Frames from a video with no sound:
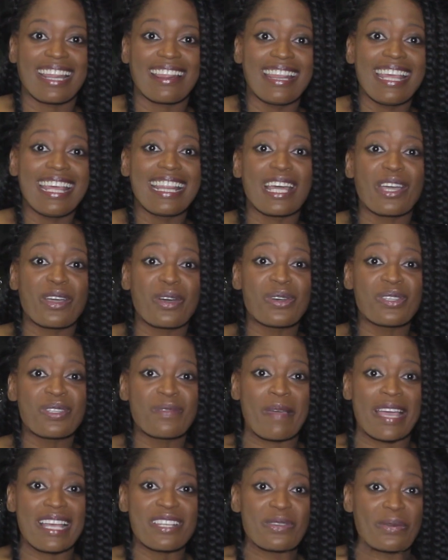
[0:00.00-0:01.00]
the thing that
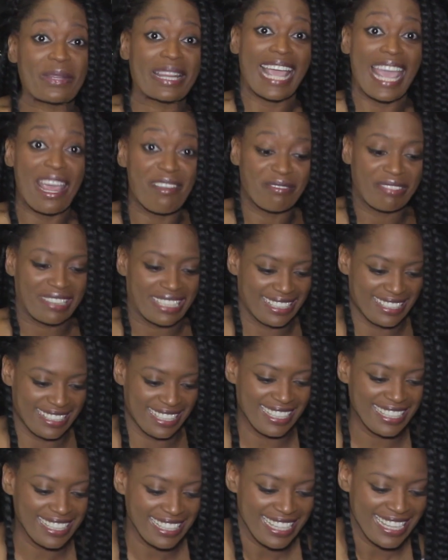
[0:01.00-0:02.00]
goes best with
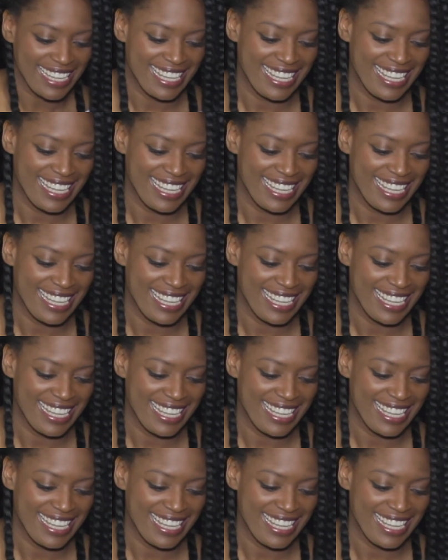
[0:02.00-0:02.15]
everything.